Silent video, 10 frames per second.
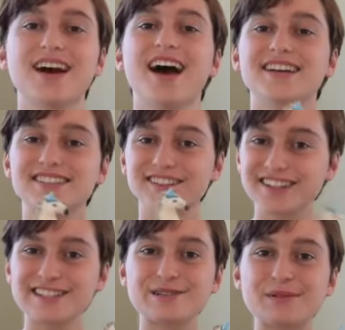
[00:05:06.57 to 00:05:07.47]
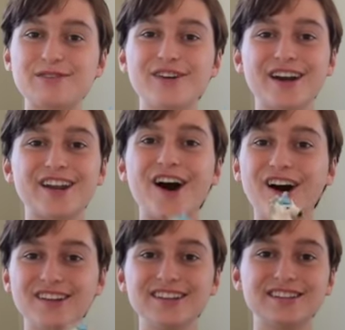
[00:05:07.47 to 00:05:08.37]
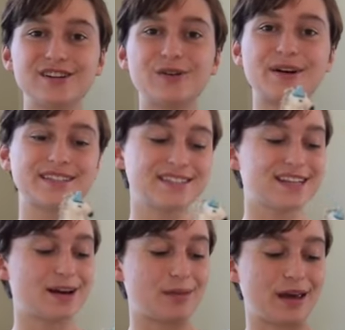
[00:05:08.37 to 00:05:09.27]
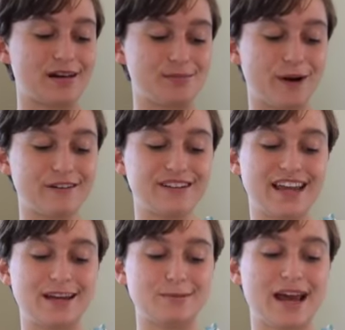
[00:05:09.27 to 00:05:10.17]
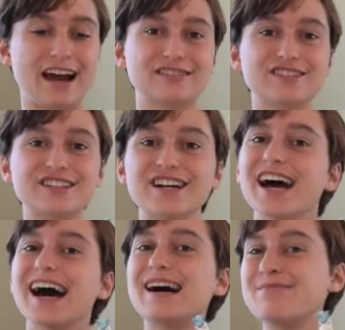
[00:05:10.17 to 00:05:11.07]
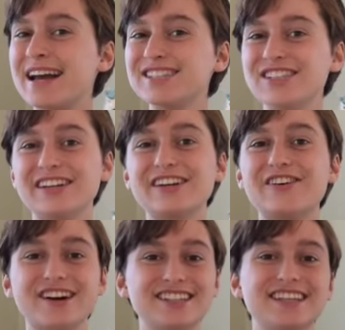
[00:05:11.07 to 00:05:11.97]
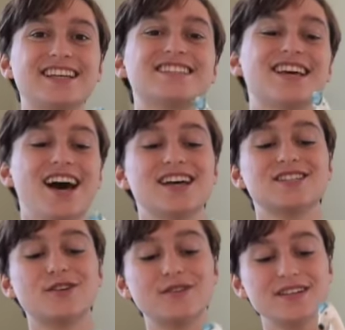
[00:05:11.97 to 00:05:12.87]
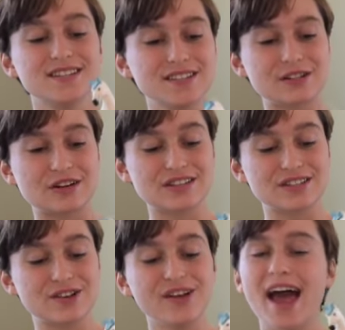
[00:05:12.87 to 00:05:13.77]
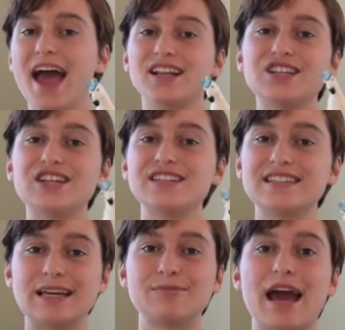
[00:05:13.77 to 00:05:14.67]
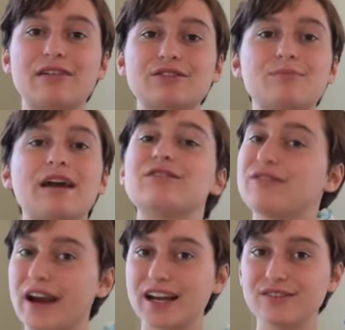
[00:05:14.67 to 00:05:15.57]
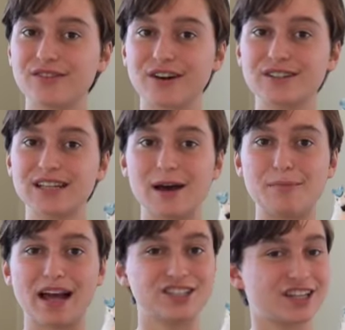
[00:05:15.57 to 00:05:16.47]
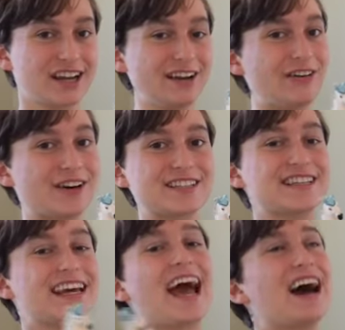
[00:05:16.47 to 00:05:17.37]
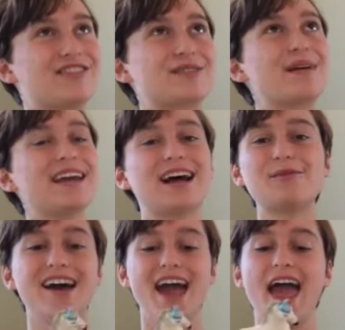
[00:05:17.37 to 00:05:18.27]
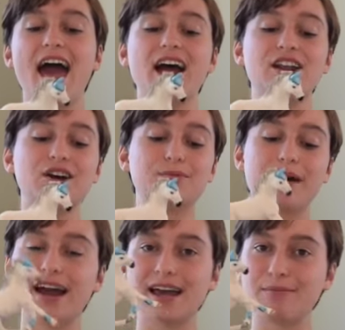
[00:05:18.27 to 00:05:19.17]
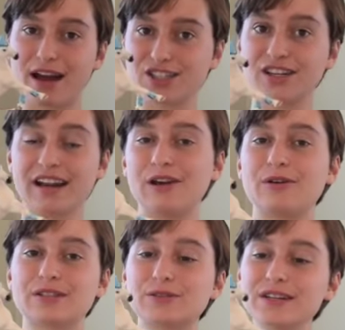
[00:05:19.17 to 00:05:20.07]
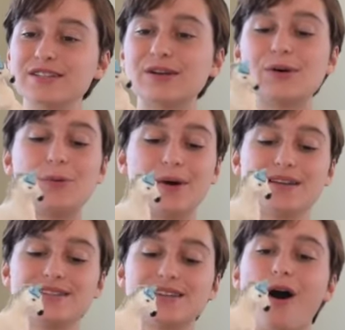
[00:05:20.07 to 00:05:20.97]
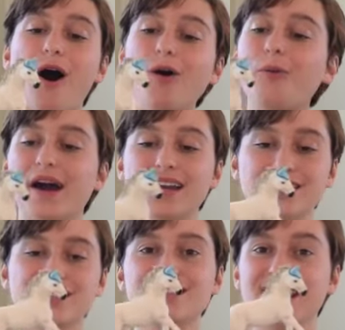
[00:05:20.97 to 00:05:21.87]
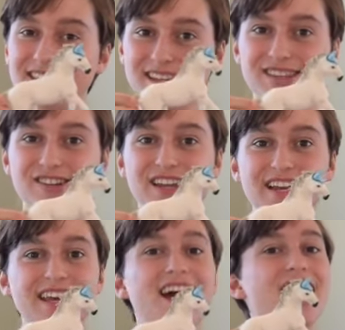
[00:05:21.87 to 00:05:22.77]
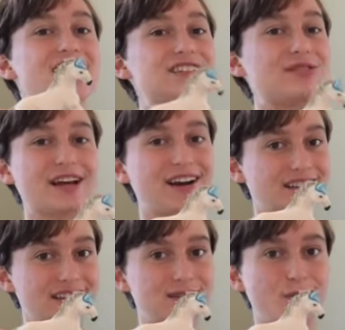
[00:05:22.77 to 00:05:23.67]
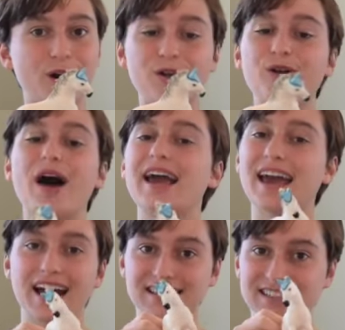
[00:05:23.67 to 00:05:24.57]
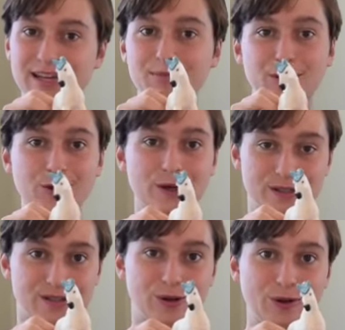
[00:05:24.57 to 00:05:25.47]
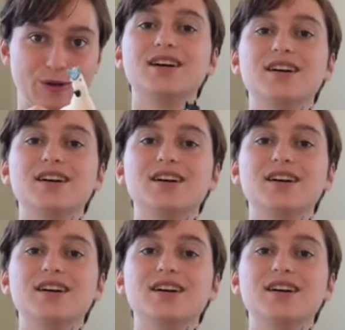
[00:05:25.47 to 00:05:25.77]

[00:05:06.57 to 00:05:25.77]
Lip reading: So this will be fun. All these little horses coming up are named after imaginary horses. So this is Crystal, and she is named after my very first imaginary horse that I ever made up. And my imaginary horse, Crystal, was all white, just like this little lady. So when I got this model, I had to name her Crystal.